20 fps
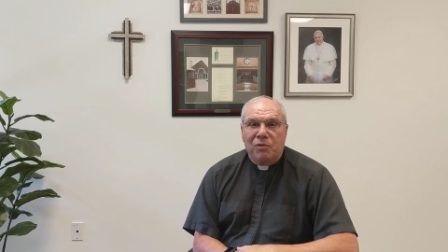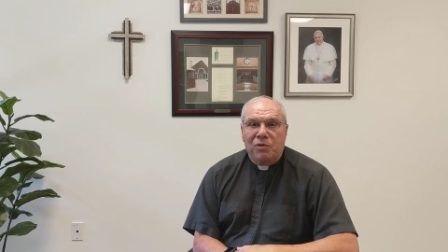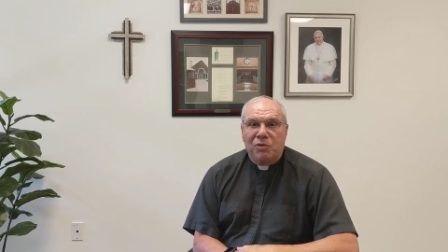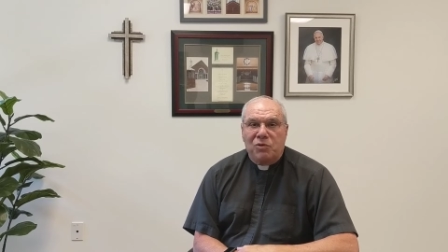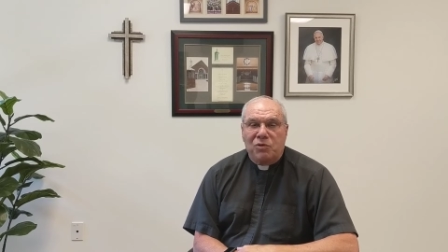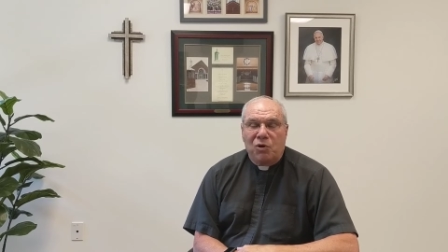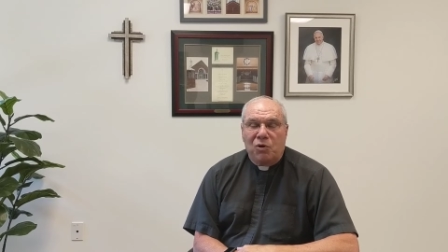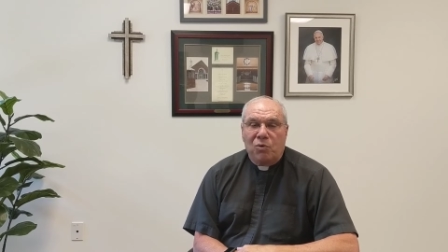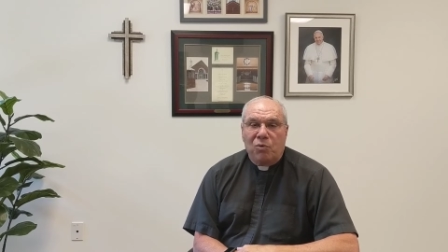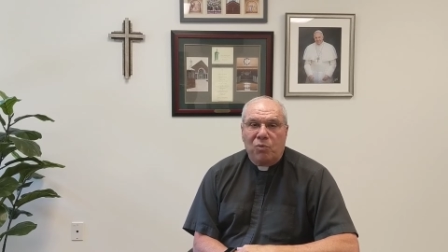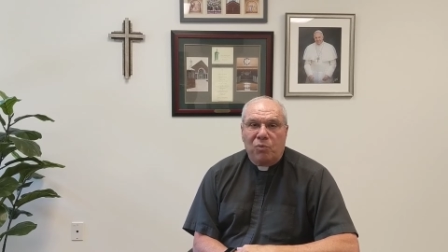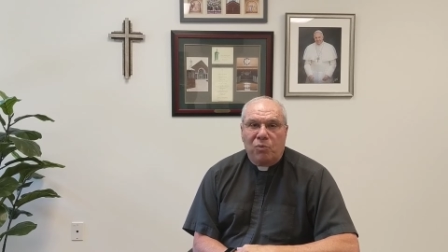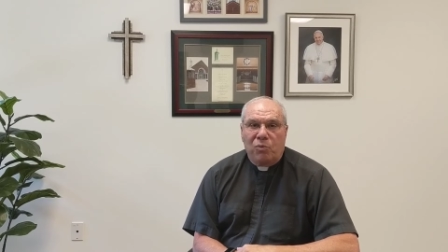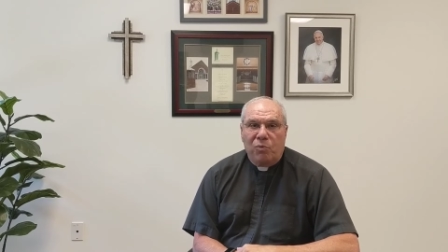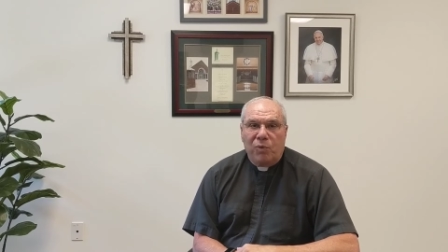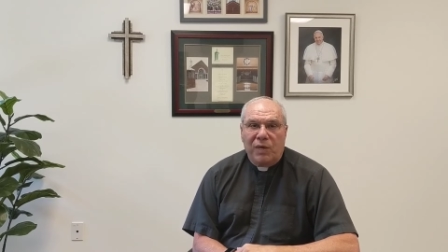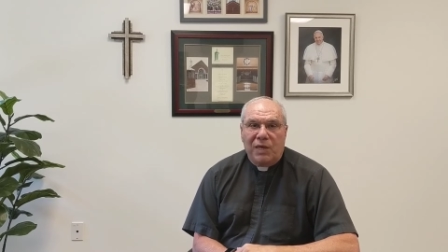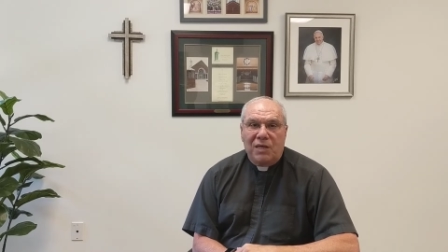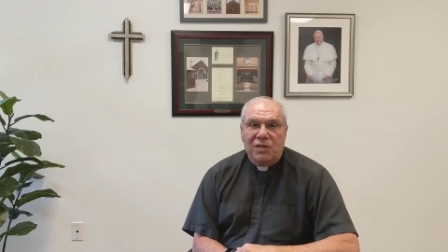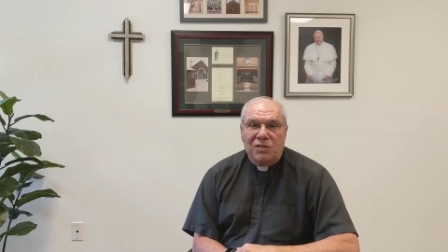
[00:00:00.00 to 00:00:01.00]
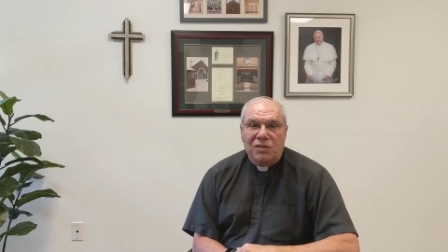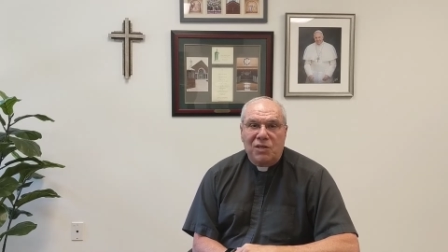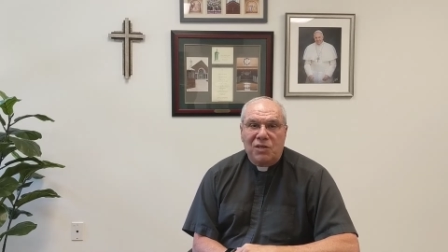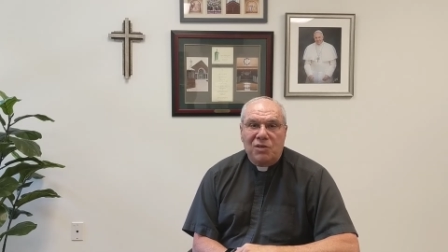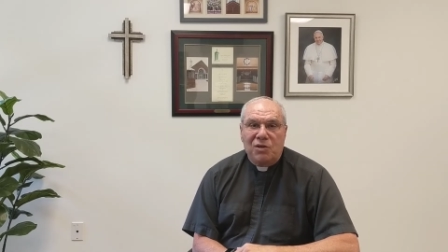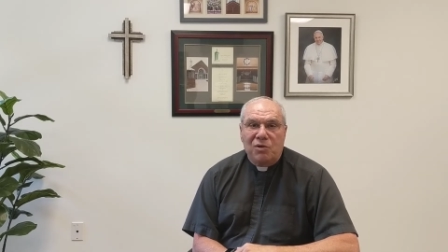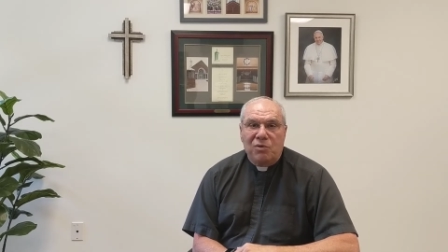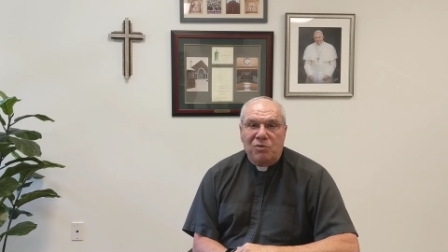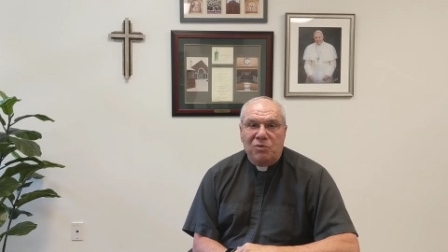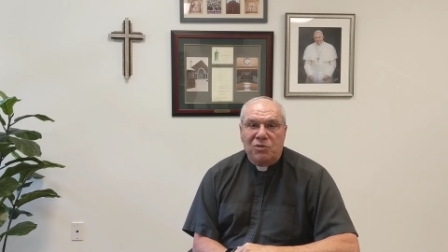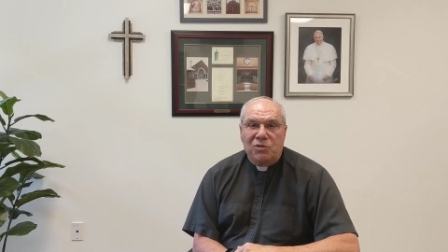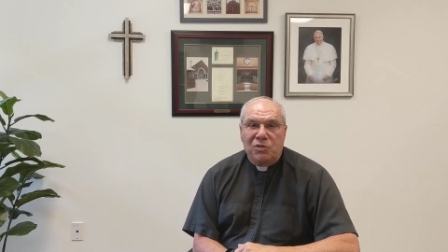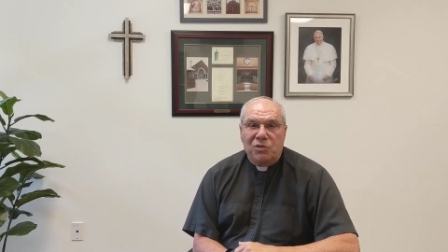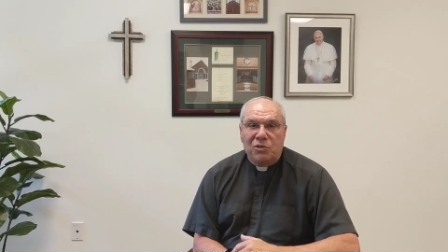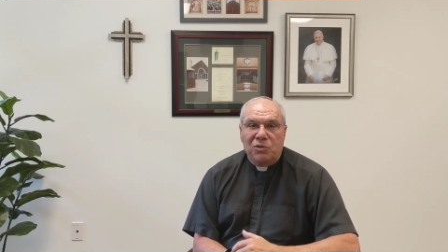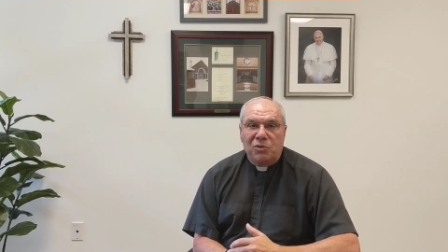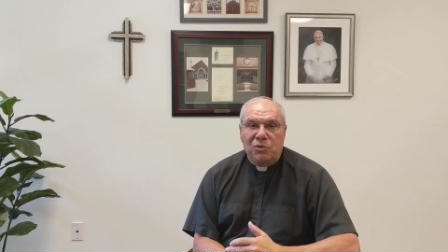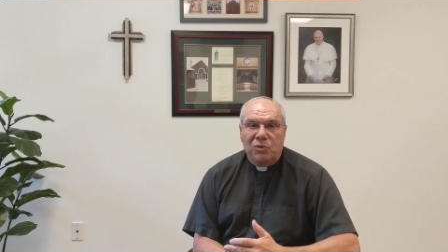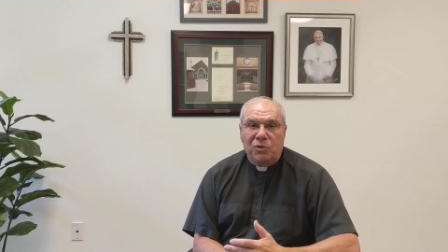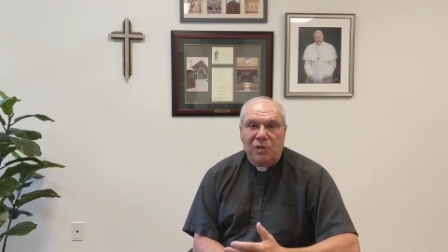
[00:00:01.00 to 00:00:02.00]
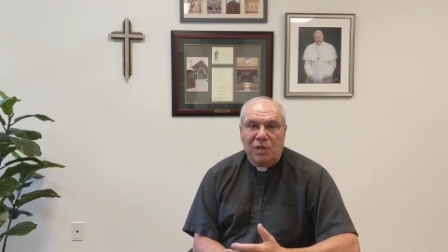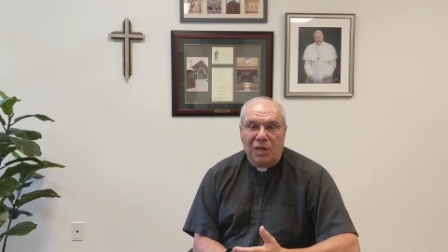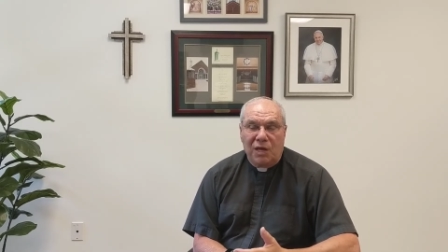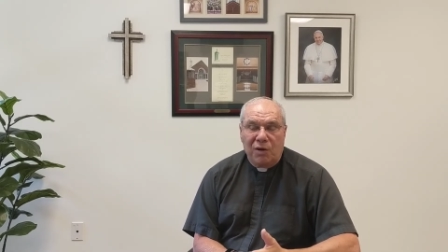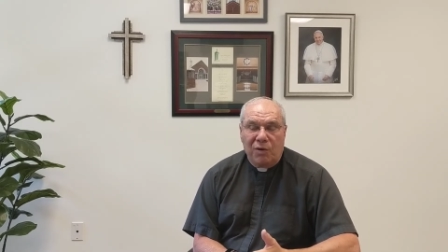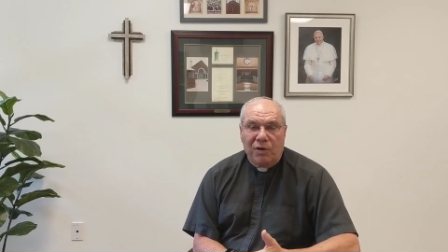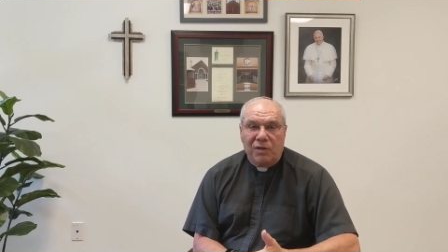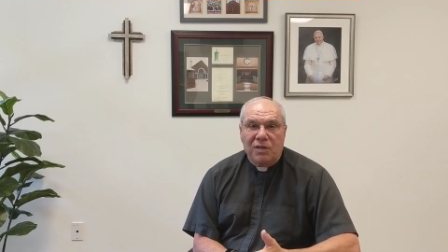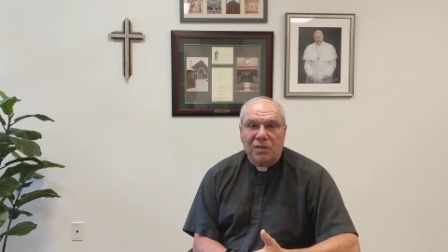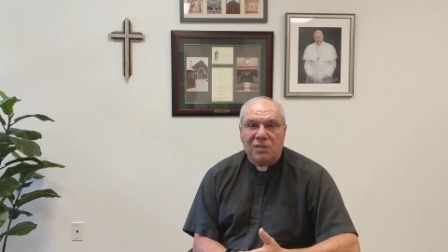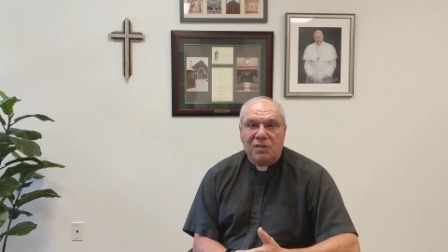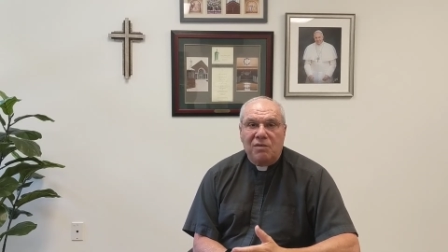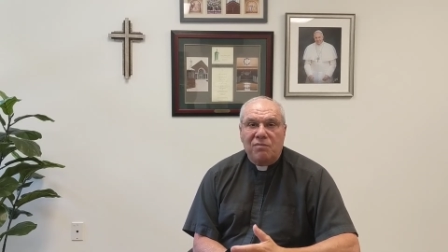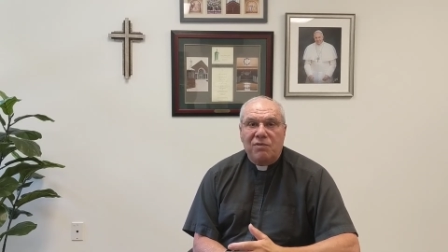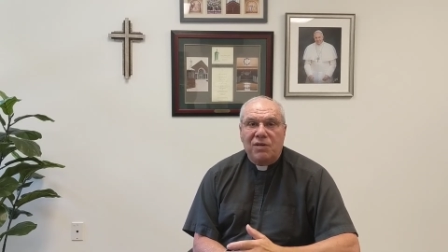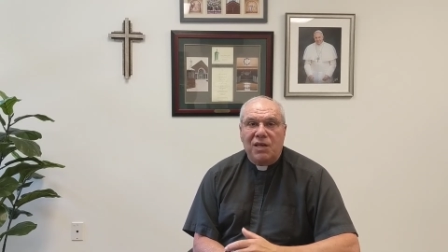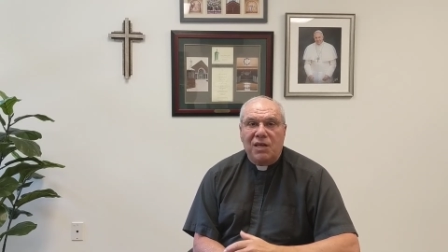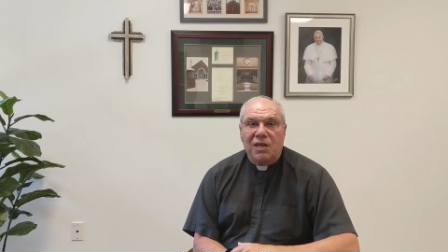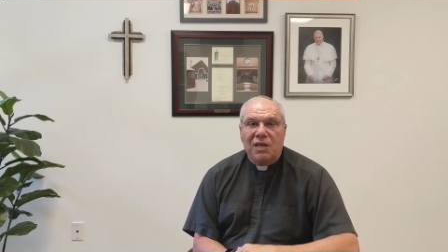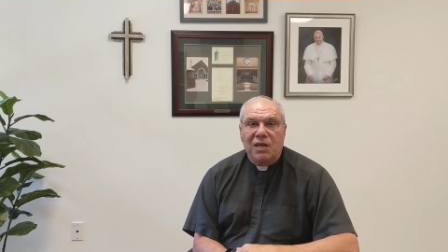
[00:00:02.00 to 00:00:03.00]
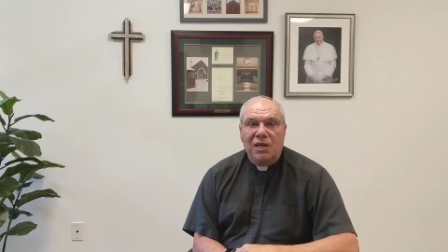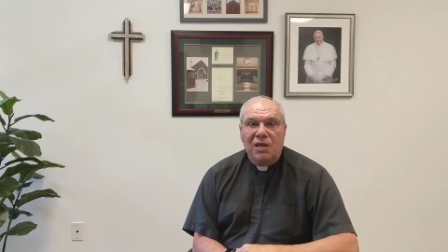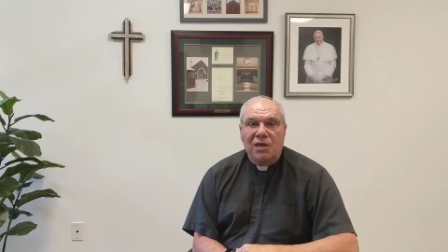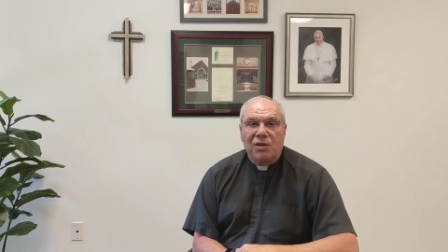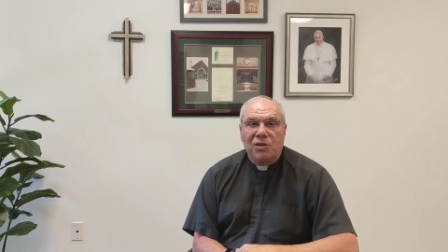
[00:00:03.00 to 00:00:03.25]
So we continue to, here at Nativity,